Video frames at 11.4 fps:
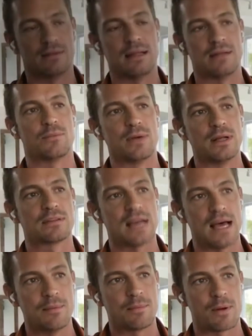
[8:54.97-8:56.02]
In
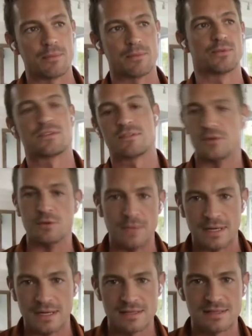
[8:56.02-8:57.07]
real time, it probably was
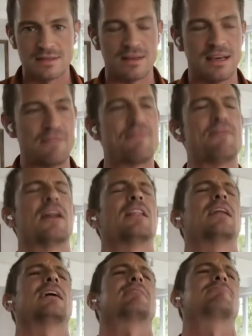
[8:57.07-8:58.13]
2 minutes. It
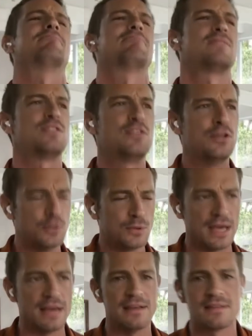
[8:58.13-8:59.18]
felt like
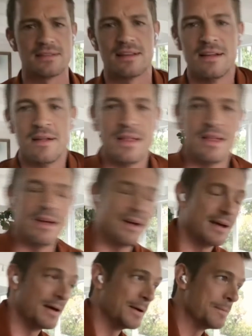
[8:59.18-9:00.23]
2 days.
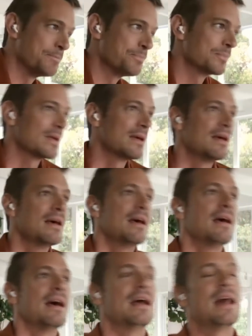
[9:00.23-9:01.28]
And
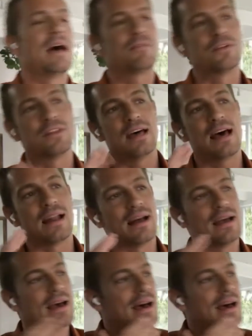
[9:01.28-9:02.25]
after that, I